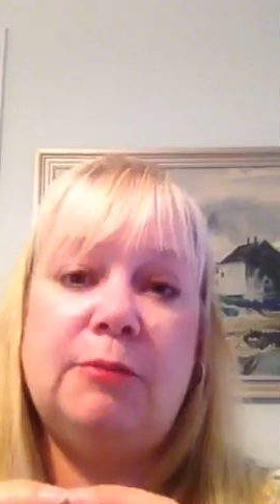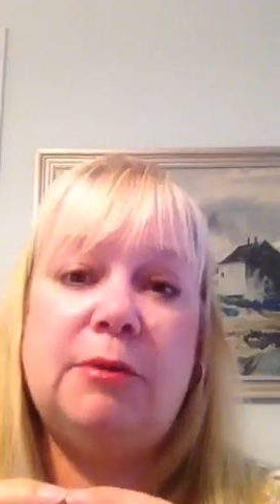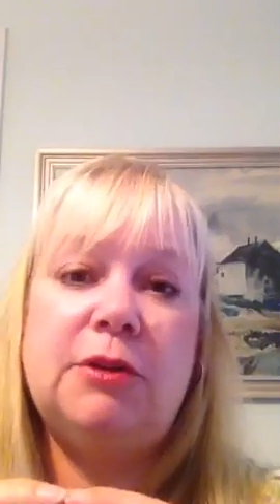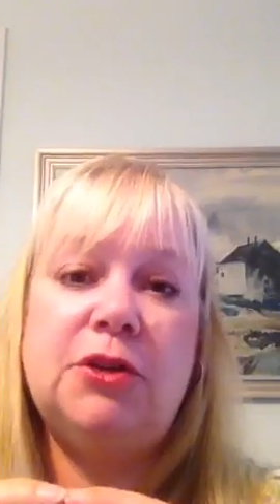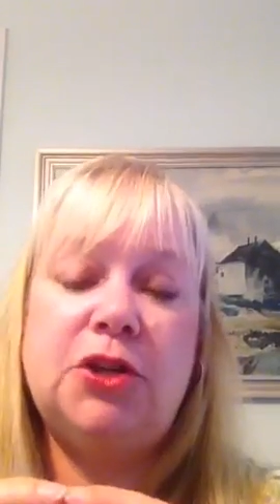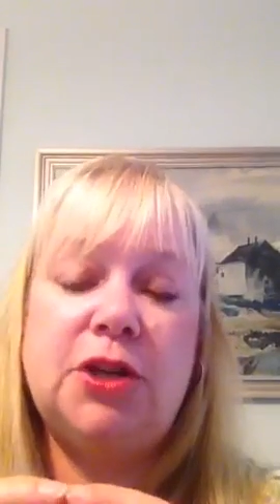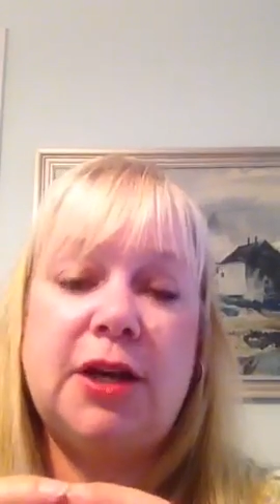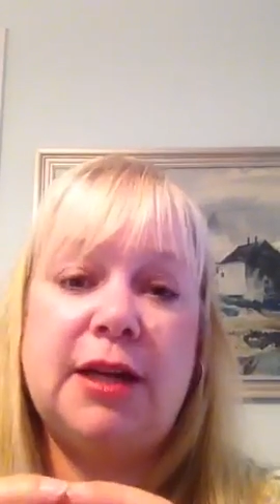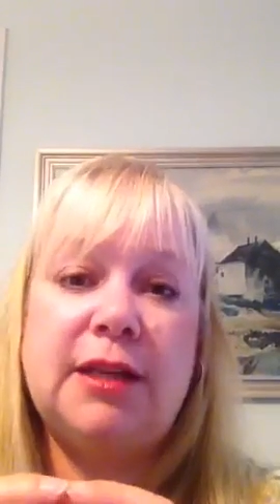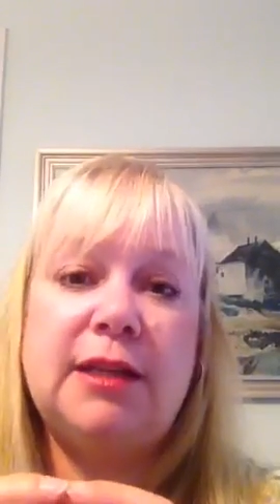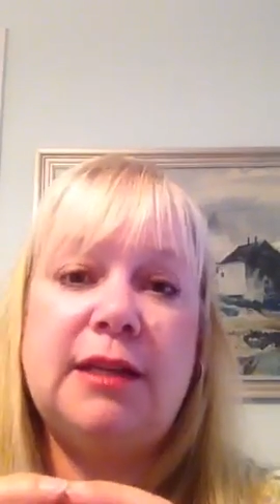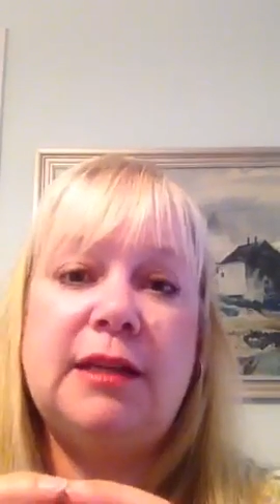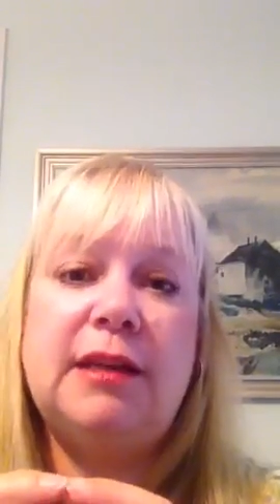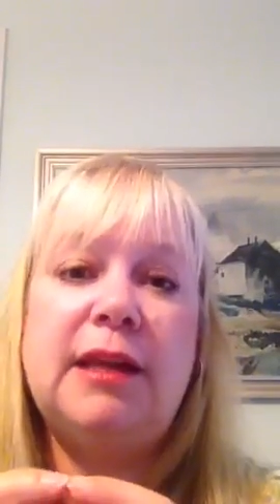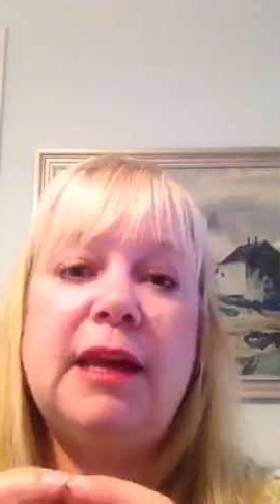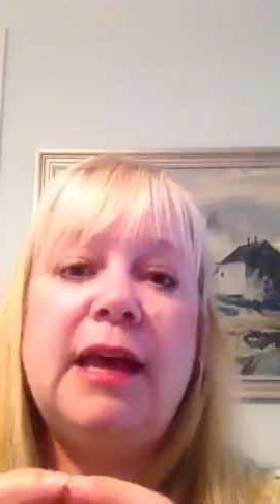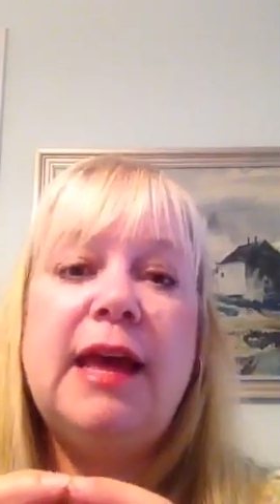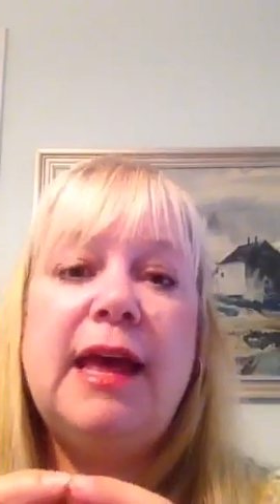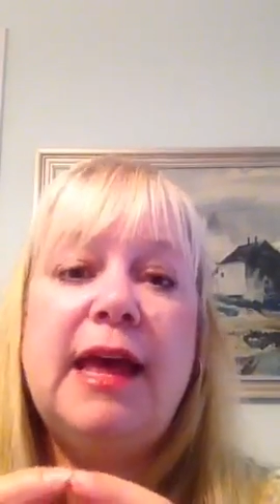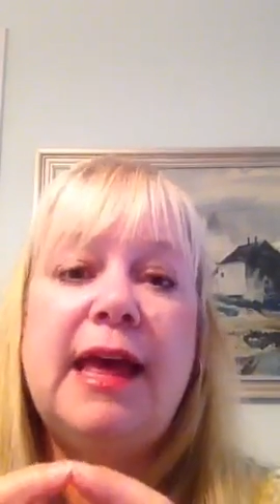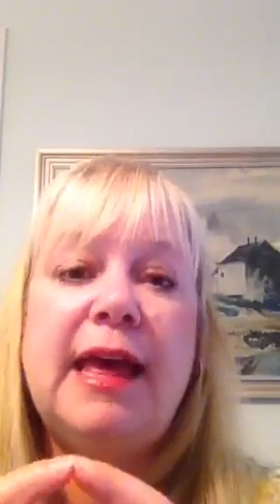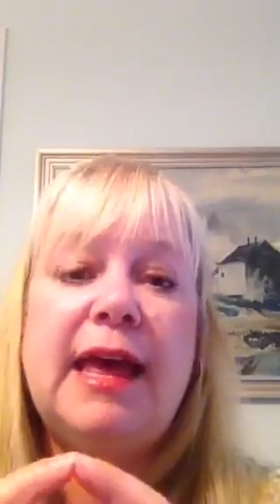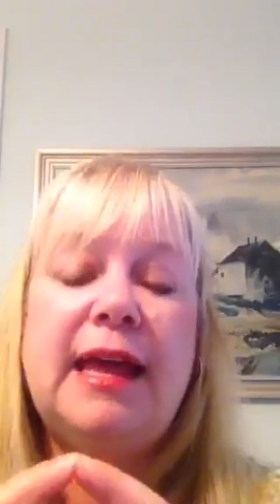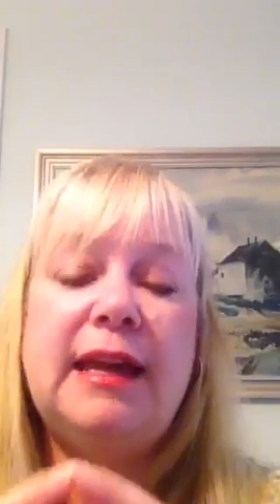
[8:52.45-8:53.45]
rejected.
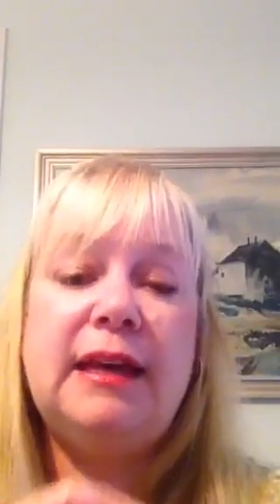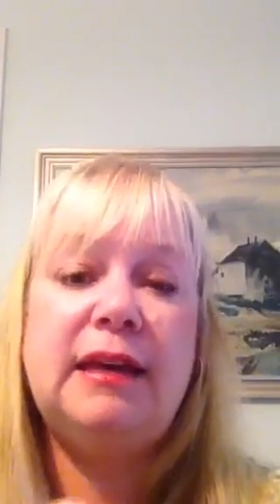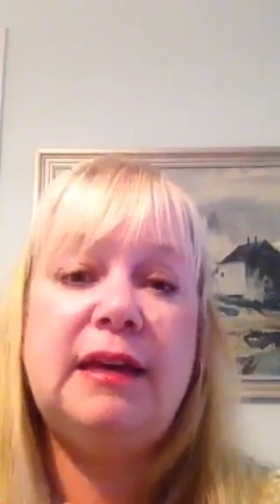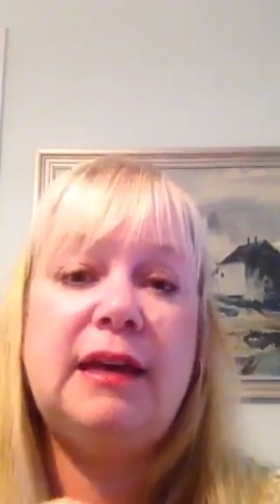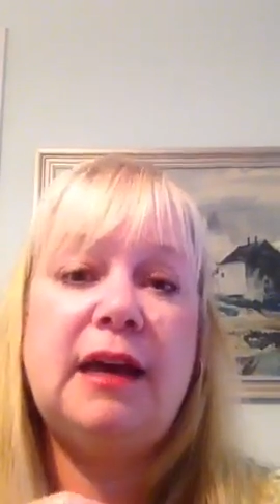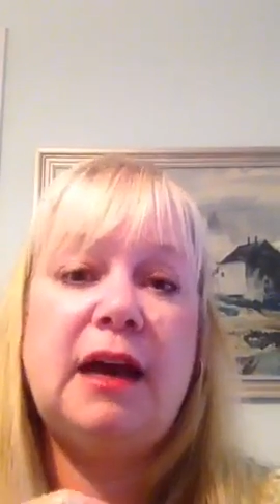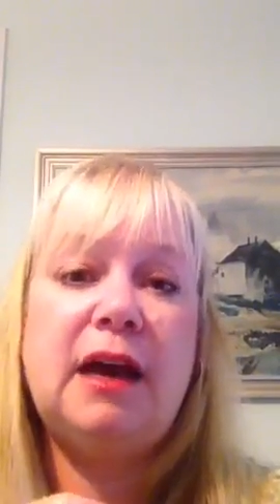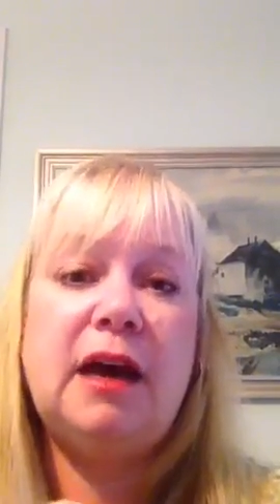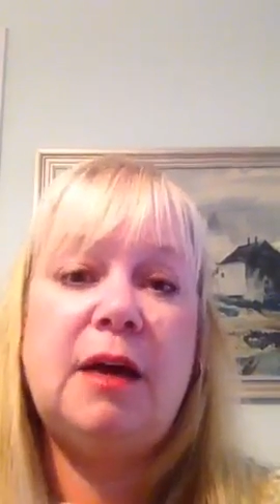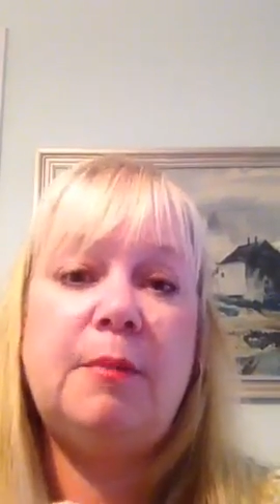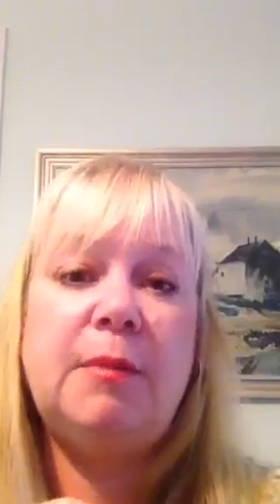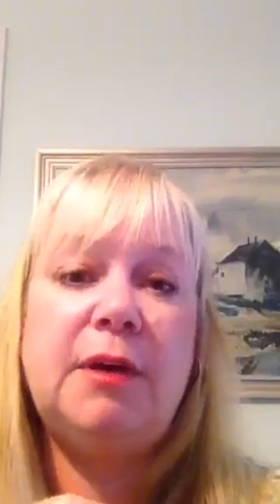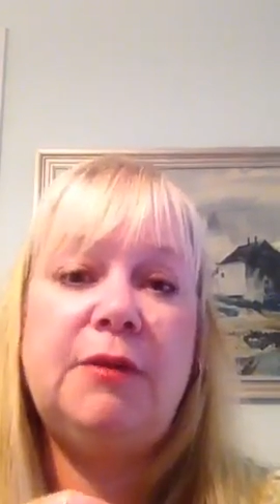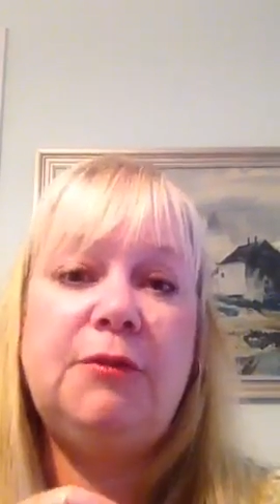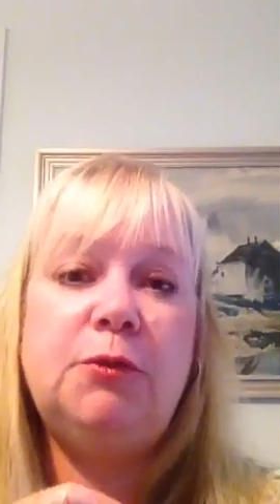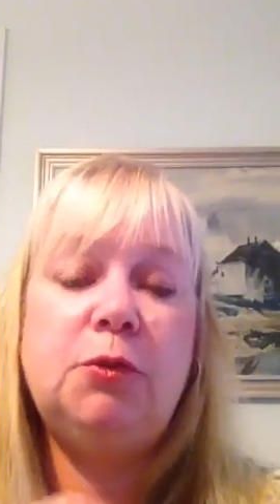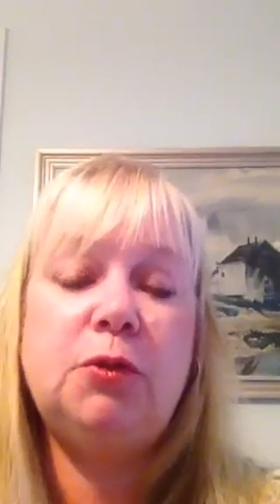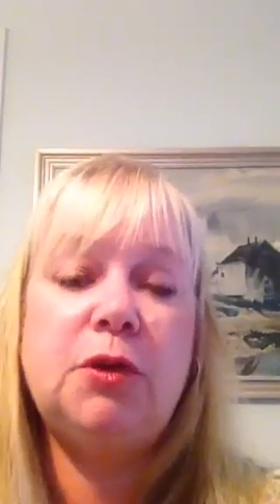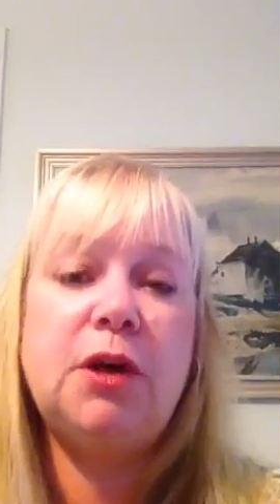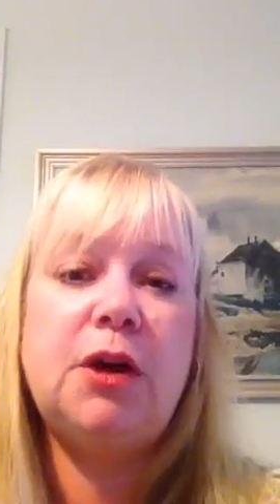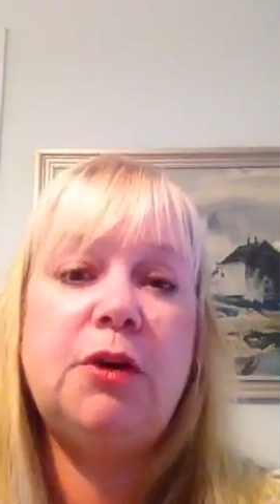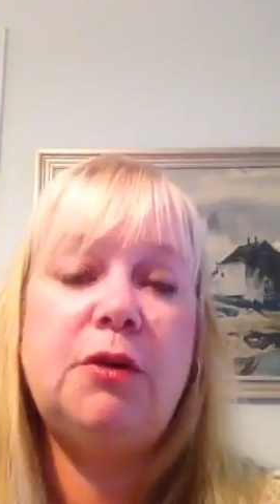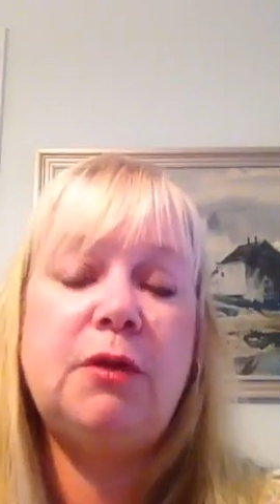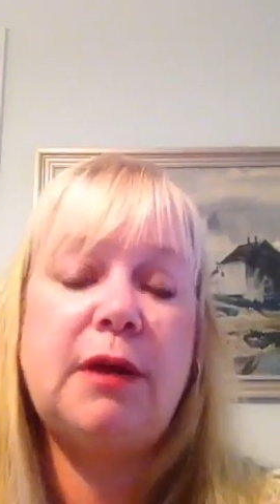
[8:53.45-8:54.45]
And if you'll
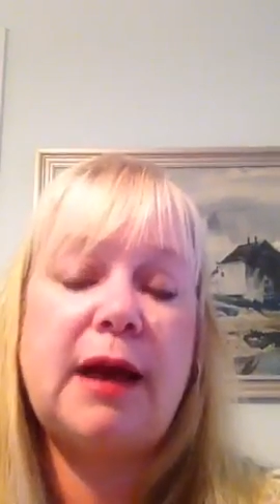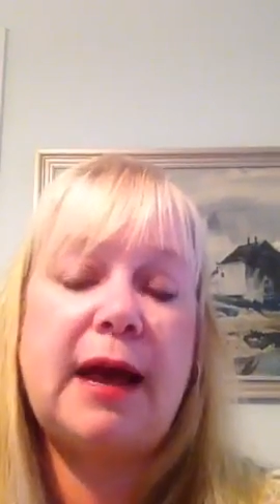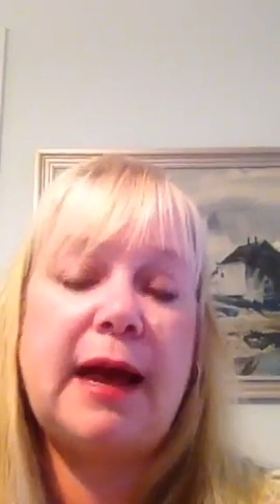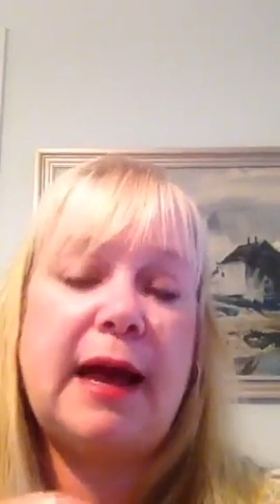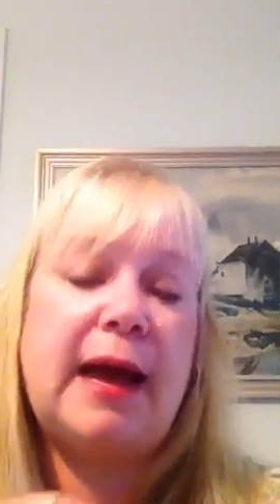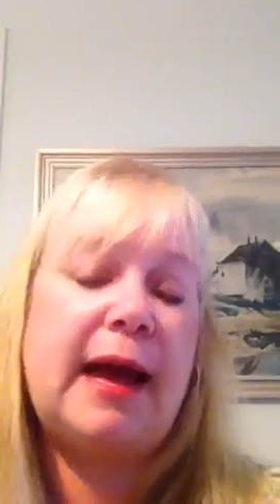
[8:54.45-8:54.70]
go,